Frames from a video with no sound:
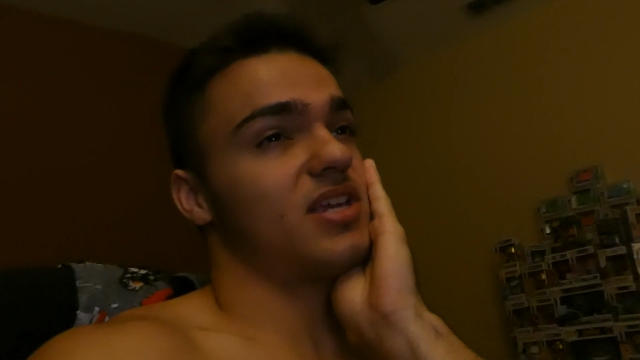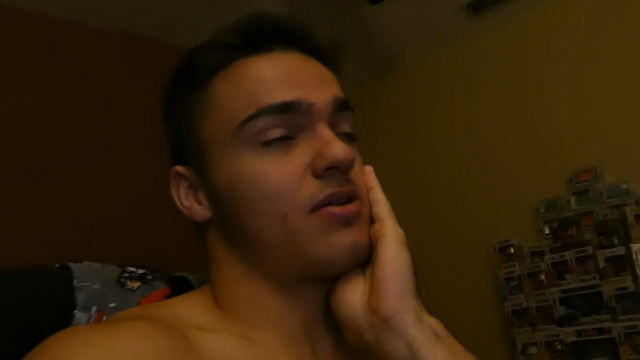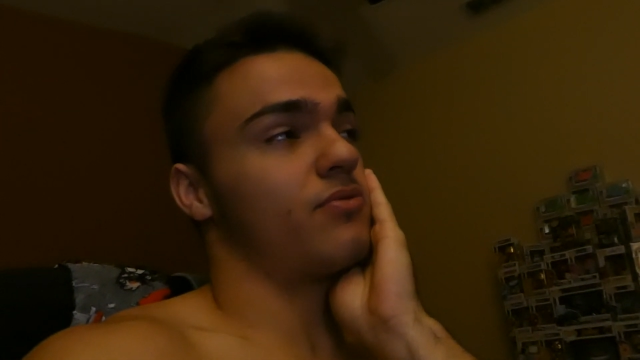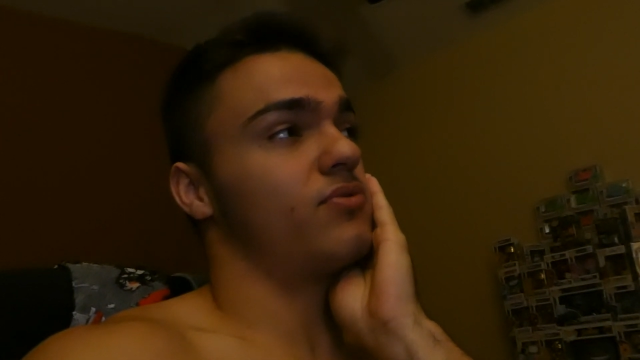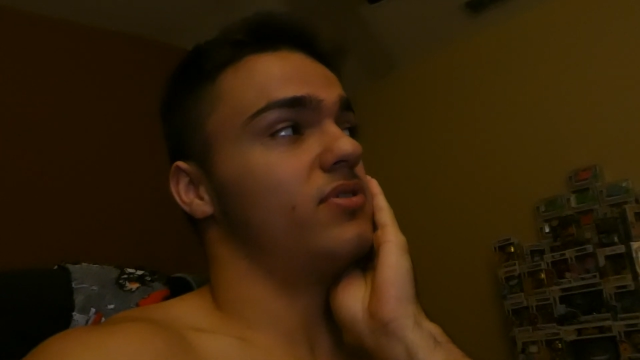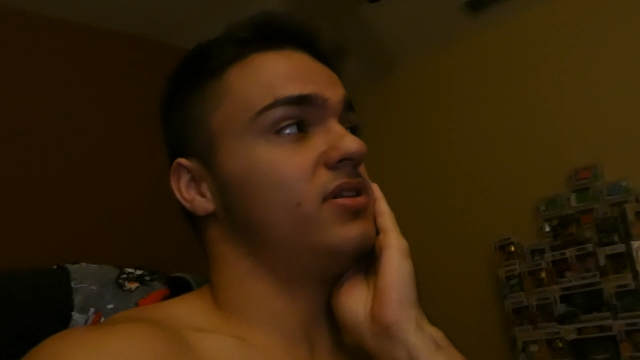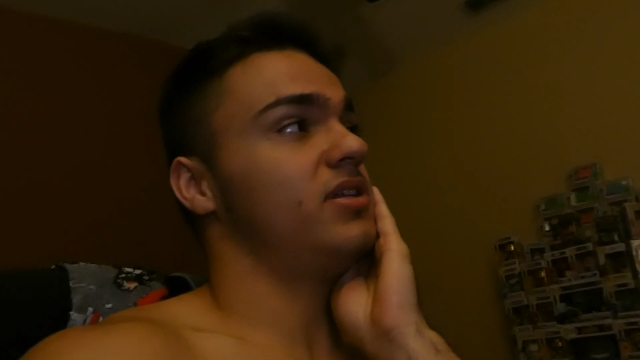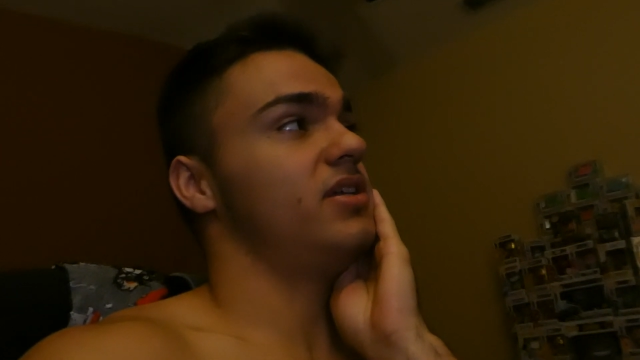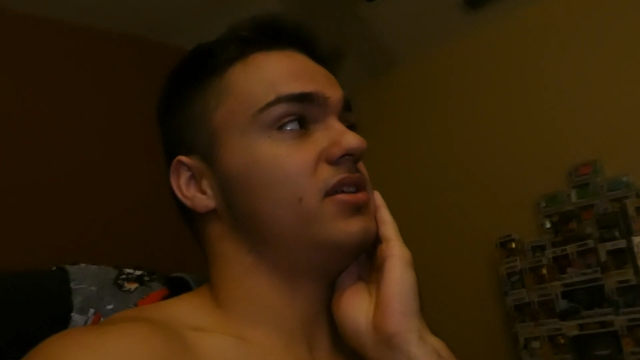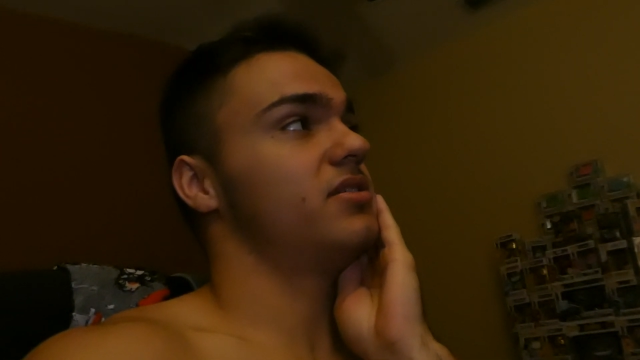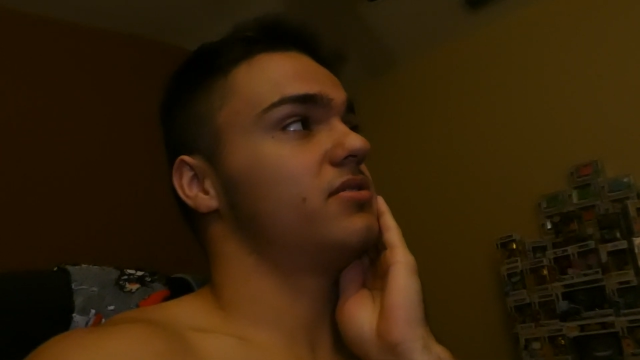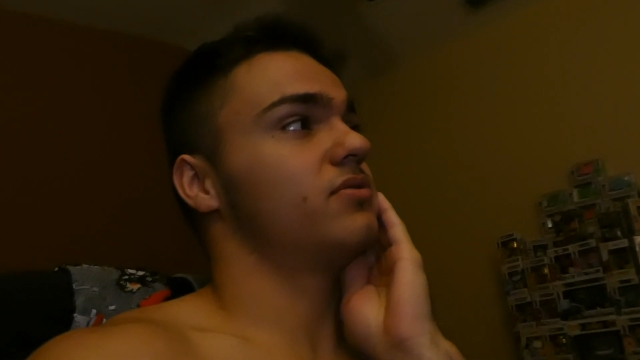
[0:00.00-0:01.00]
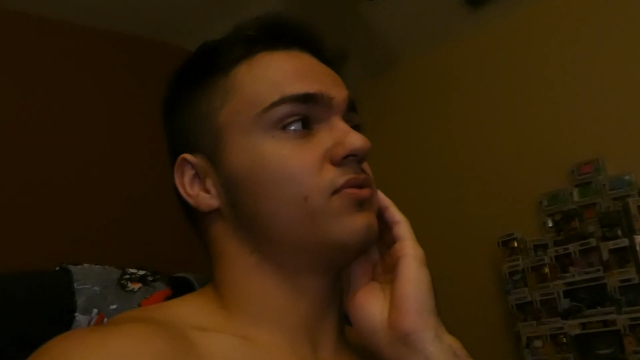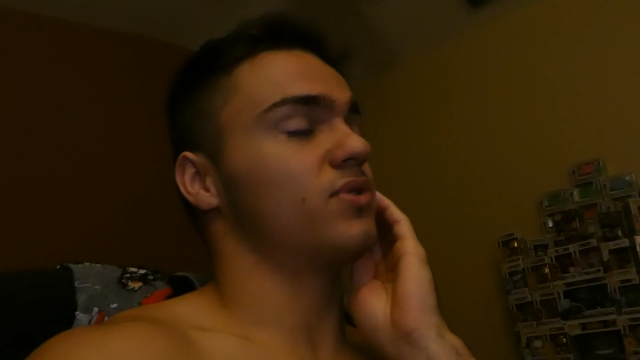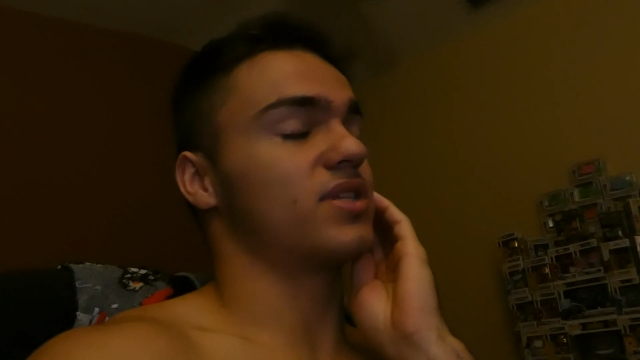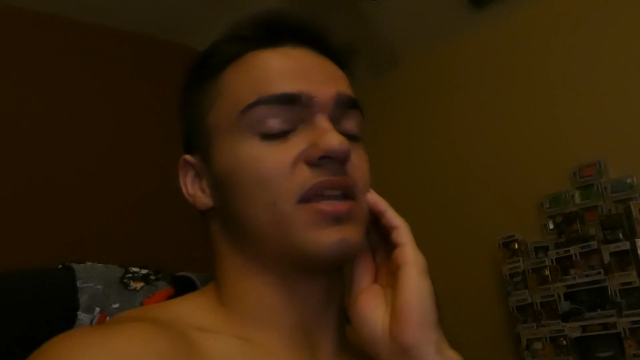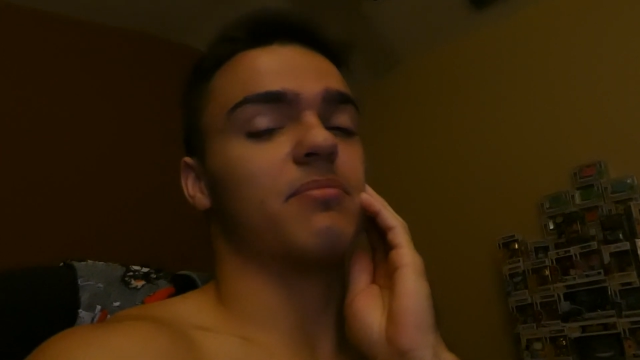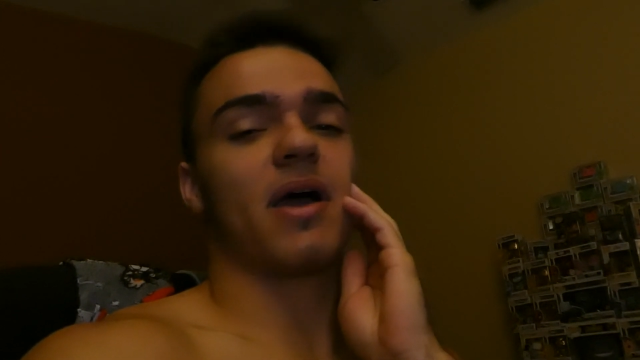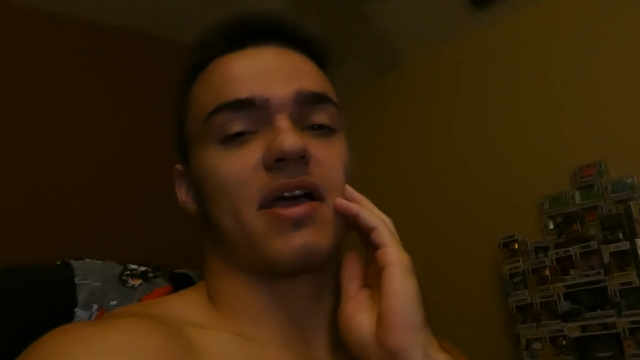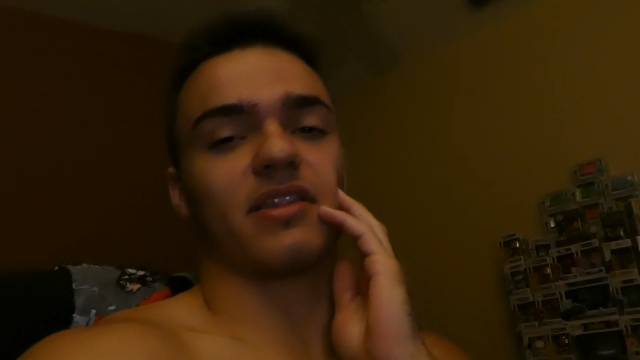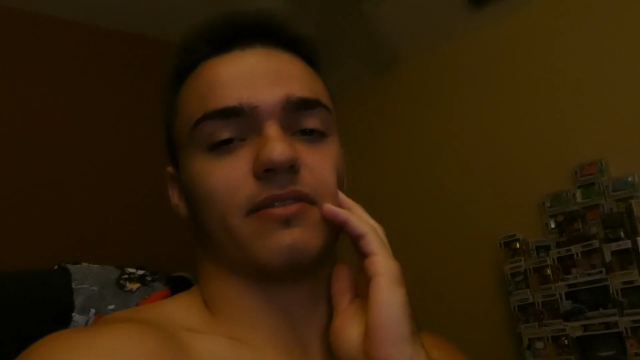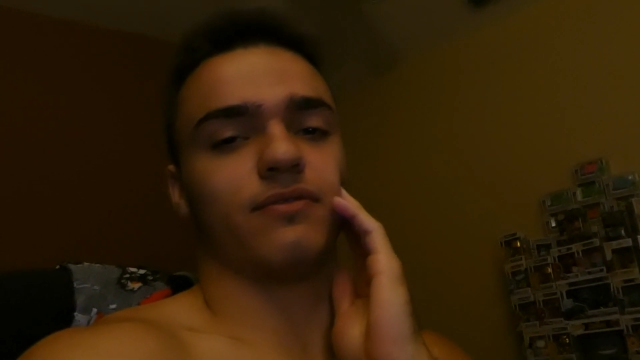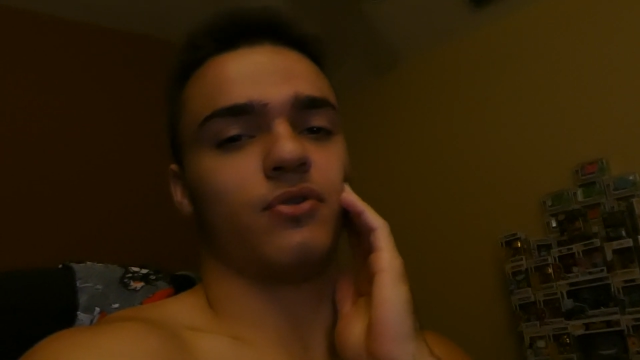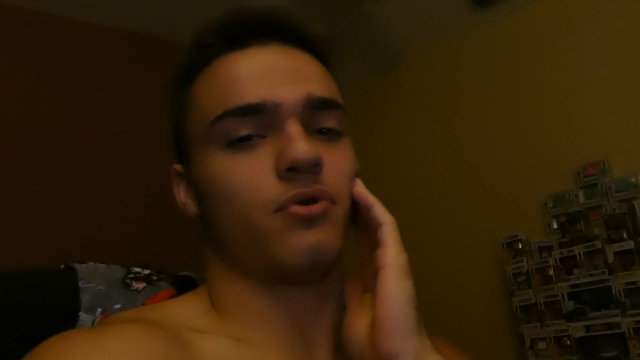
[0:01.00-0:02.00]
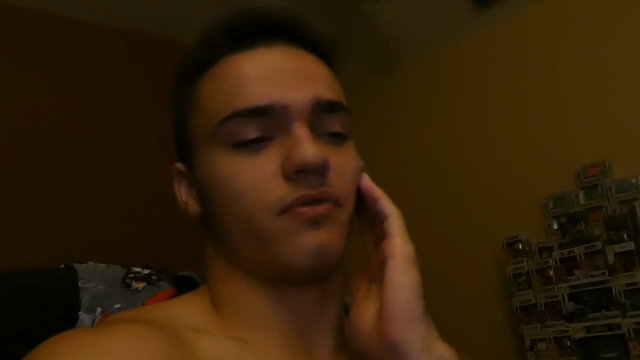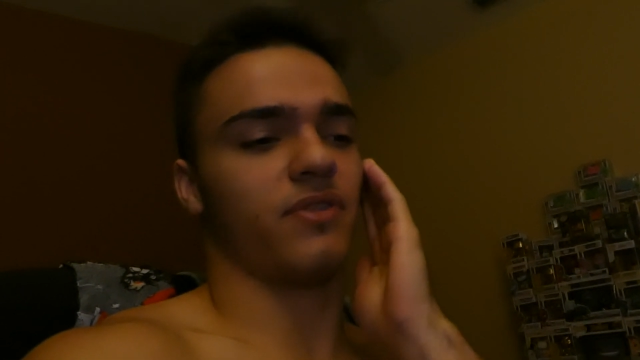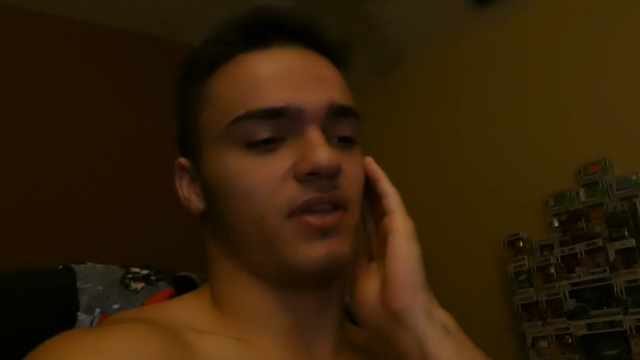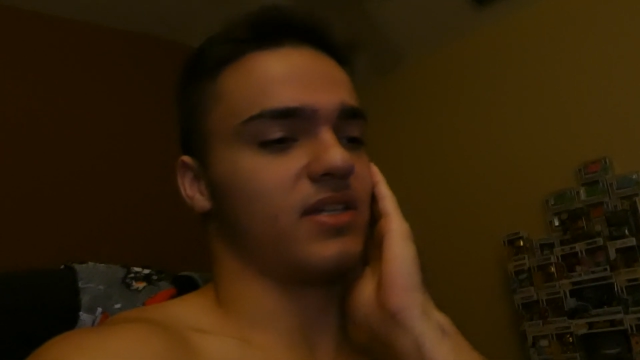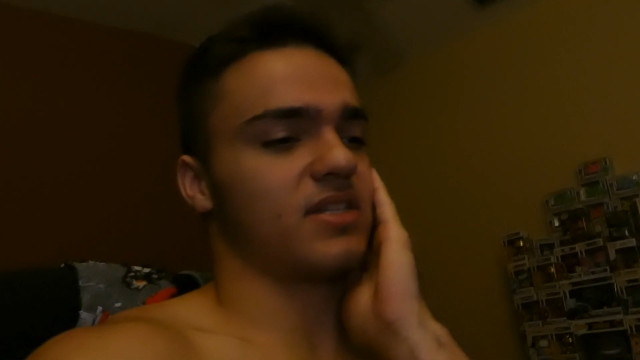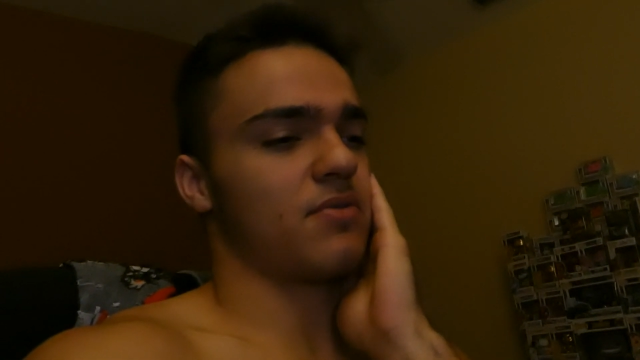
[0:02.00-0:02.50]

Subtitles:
I really was getting back in the flow of things.